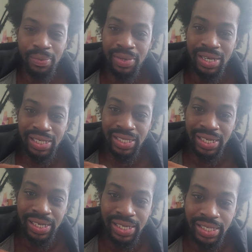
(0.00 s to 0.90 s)
because
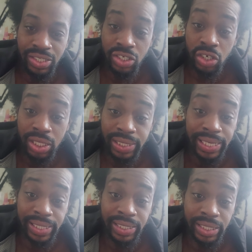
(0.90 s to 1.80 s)
he needs your
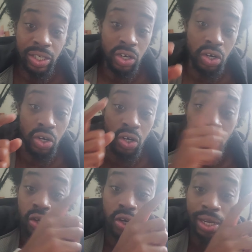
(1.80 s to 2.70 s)
attention or
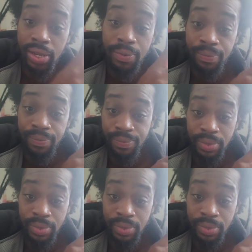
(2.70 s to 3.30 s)
or him.